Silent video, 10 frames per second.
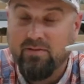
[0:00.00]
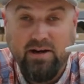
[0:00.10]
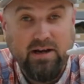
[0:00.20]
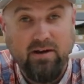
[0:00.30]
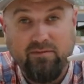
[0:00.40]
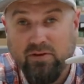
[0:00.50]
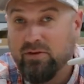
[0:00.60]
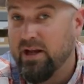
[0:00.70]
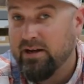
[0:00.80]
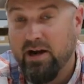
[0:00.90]
rig. A
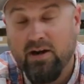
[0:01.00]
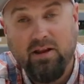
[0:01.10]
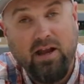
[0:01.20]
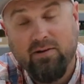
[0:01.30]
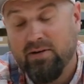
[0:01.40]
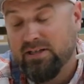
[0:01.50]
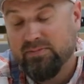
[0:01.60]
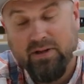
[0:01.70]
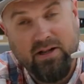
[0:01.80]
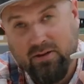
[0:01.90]
fluke on a Carolina rig has
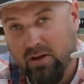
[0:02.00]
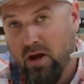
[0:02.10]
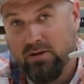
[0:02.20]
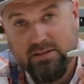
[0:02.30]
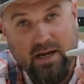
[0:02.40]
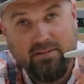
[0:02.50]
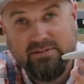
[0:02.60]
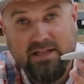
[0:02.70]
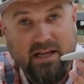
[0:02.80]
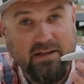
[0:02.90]
been a long time
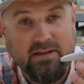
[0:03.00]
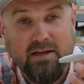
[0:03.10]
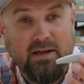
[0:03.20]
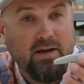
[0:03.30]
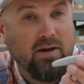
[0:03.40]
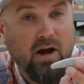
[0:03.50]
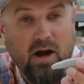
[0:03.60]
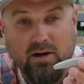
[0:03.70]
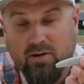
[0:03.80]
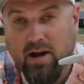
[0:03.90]
standing.
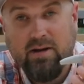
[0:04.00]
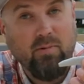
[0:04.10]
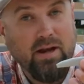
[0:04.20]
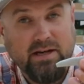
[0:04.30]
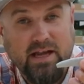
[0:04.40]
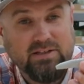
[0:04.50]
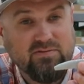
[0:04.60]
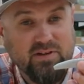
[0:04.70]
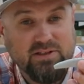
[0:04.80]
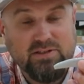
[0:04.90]
Great way to catch
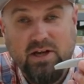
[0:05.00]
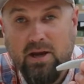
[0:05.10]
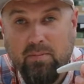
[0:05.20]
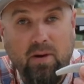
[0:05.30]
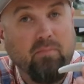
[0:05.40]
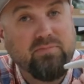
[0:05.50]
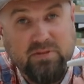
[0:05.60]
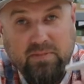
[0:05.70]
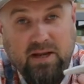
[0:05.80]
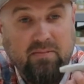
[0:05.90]
fish. But
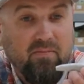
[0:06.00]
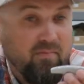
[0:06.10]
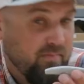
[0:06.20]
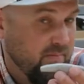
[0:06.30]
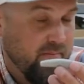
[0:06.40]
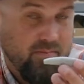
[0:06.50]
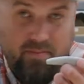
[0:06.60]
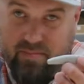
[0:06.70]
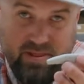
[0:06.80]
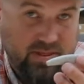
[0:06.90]
to me,
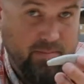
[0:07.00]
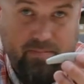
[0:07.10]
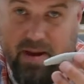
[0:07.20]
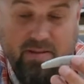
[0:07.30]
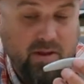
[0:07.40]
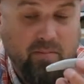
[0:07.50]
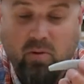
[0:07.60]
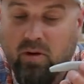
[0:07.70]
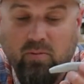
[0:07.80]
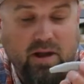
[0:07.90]
the
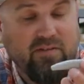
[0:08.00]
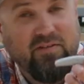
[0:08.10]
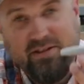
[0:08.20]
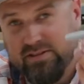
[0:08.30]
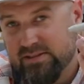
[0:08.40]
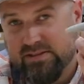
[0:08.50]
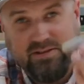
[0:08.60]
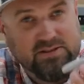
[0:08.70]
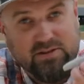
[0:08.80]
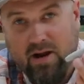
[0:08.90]
number one way to fish this is
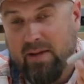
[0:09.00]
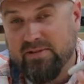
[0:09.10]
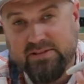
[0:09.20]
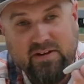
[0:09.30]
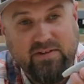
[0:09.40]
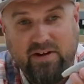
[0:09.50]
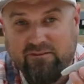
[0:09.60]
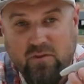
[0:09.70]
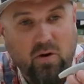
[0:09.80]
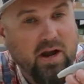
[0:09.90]
just grab yourself like a
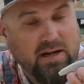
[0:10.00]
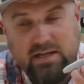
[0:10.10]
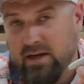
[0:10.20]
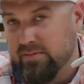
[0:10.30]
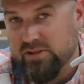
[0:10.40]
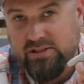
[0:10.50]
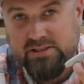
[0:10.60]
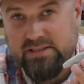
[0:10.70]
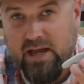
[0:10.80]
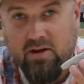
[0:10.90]
4-aught
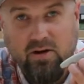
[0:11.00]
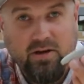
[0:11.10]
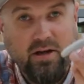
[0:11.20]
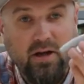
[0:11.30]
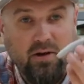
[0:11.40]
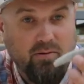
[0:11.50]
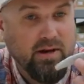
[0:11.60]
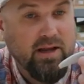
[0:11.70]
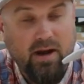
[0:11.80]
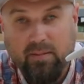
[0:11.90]
EWG style hook,
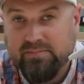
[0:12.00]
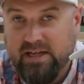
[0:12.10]
rig it up